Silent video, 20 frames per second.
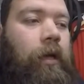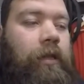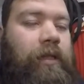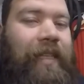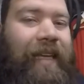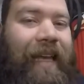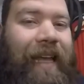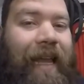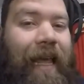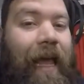
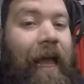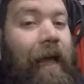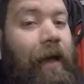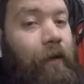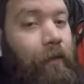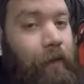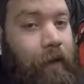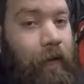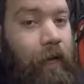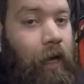to get
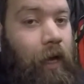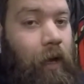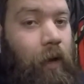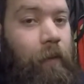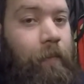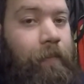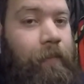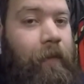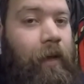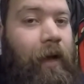out the
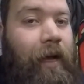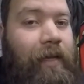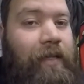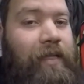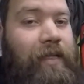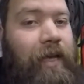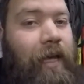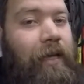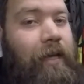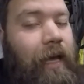car, I had
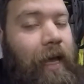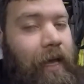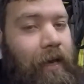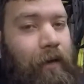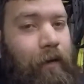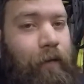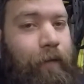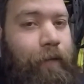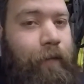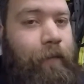to take the head
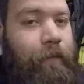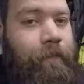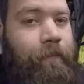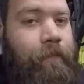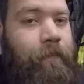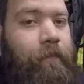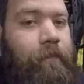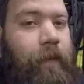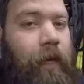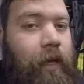off
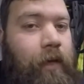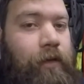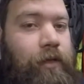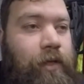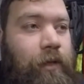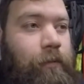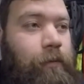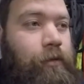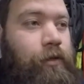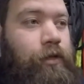because
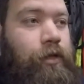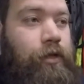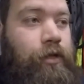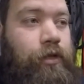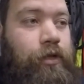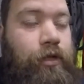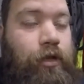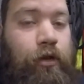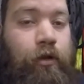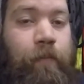it was
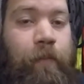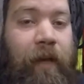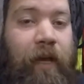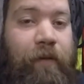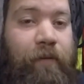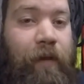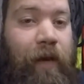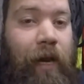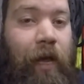just too big of a